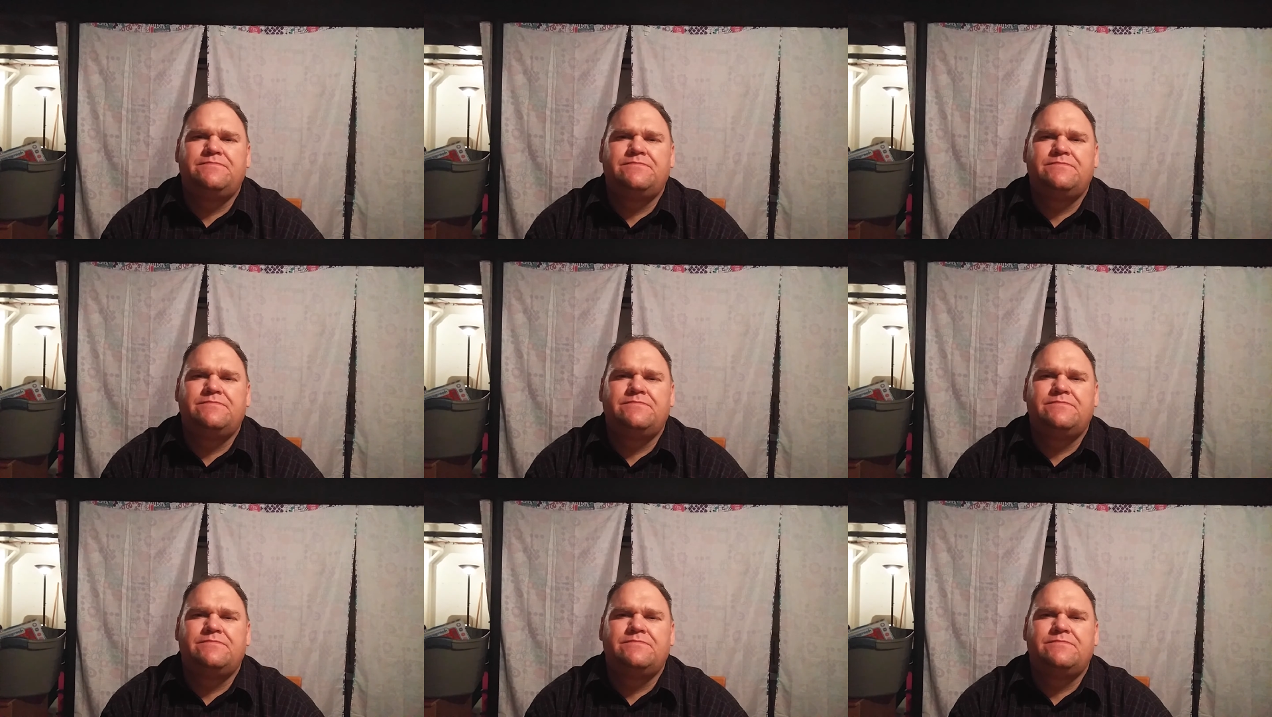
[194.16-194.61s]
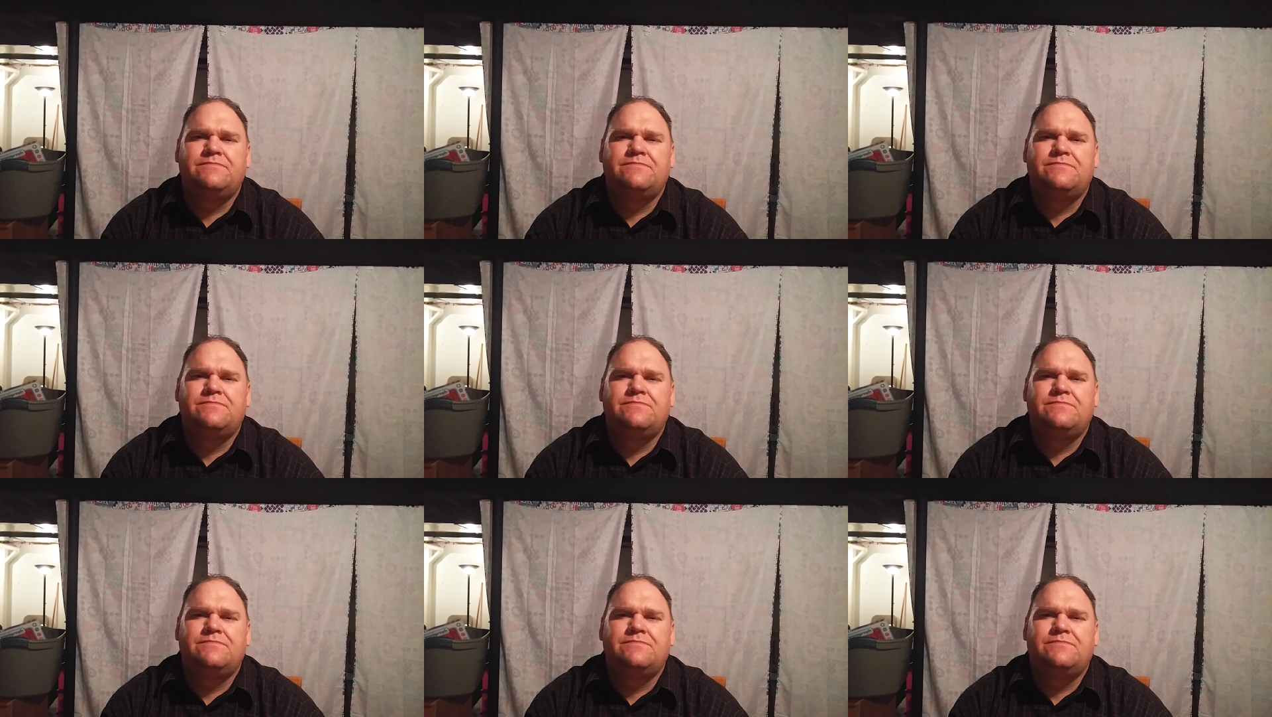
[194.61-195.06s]

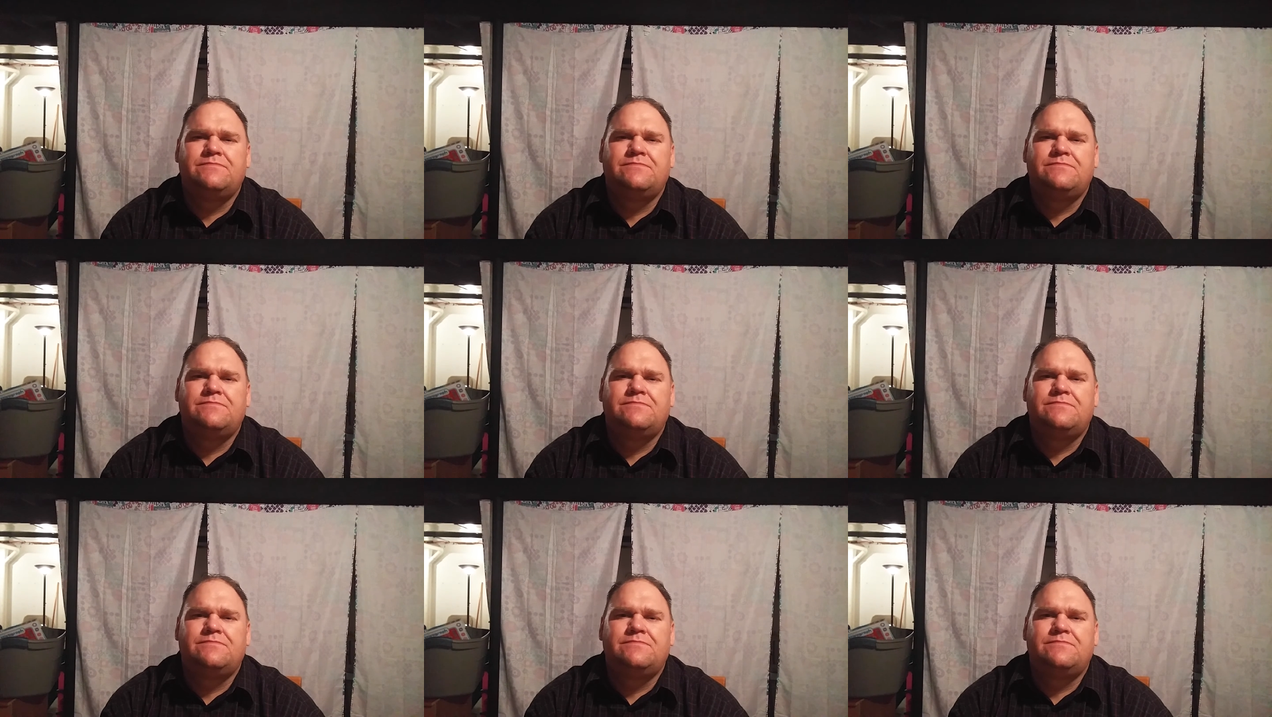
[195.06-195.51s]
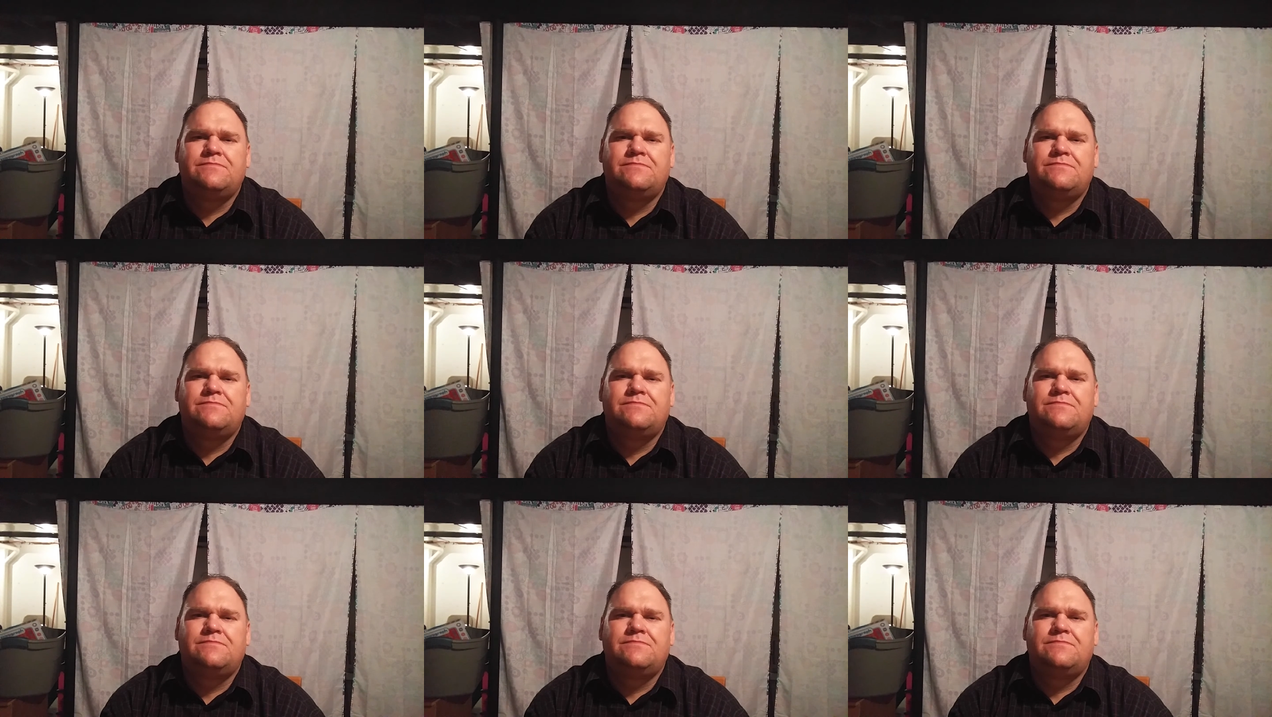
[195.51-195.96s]

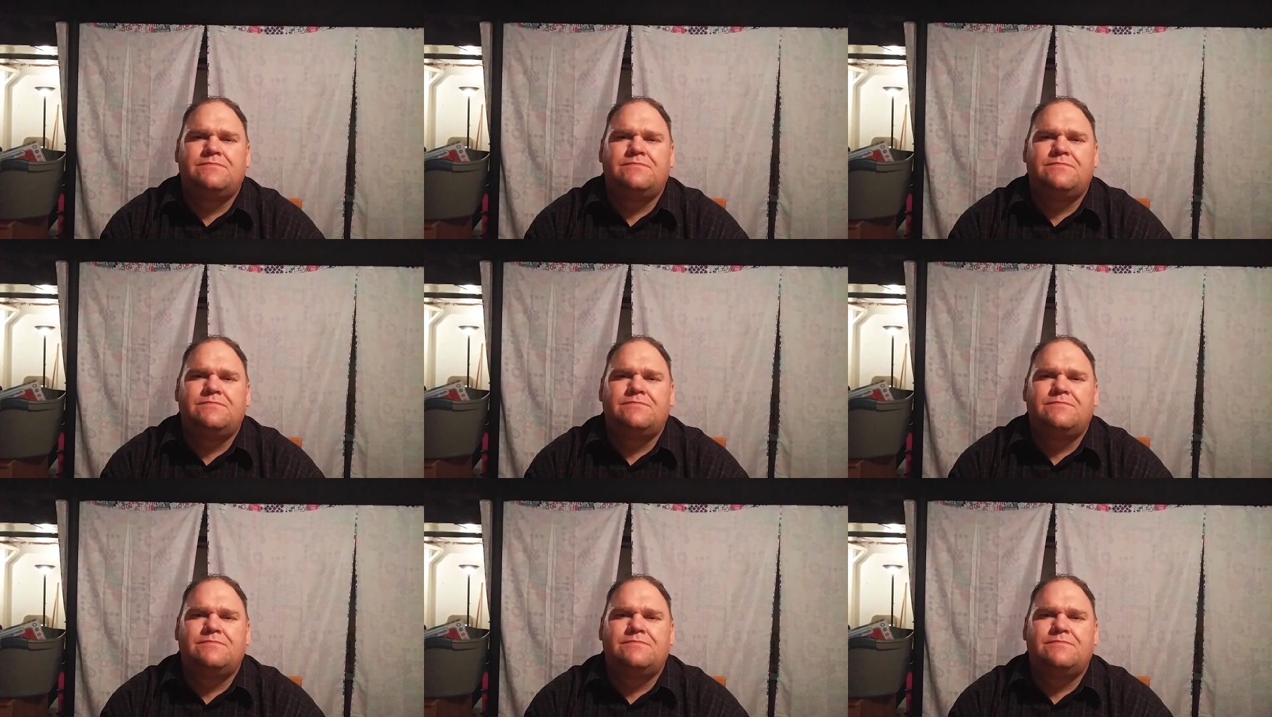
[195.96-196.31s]
No one is speaking in this clip.